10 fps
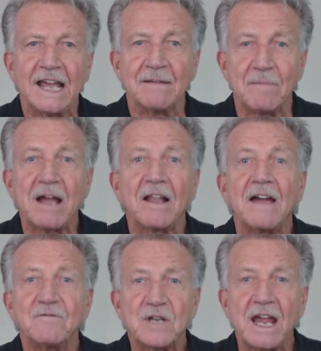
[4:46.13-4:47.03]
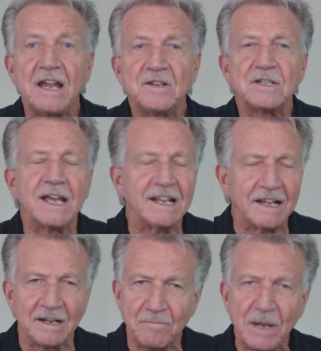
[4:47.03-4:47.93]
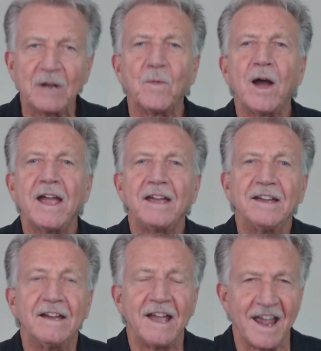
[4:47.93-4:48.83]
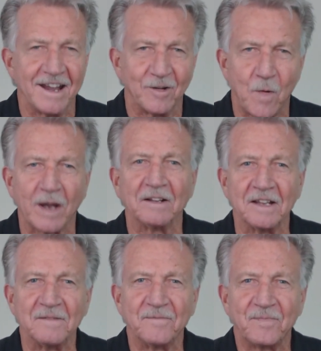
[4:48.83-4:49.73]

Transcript: and my life changed and in a big way and quickly.